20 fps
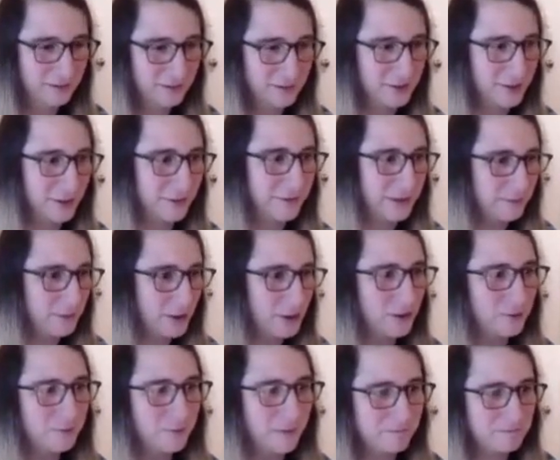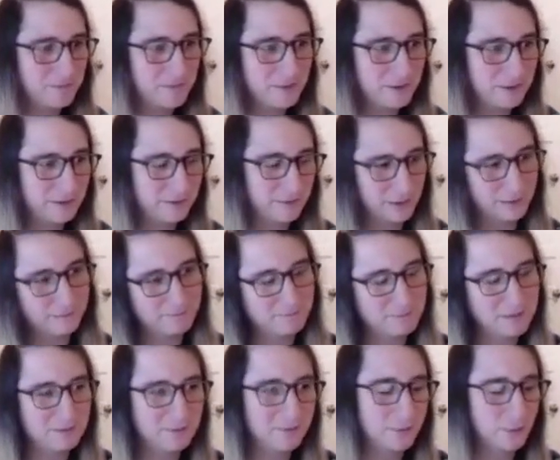2 of them home. Well,
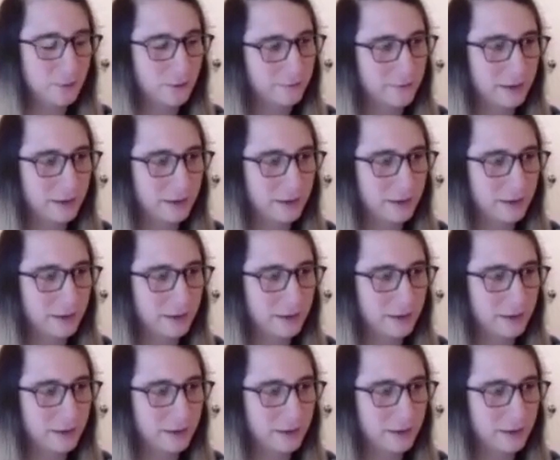4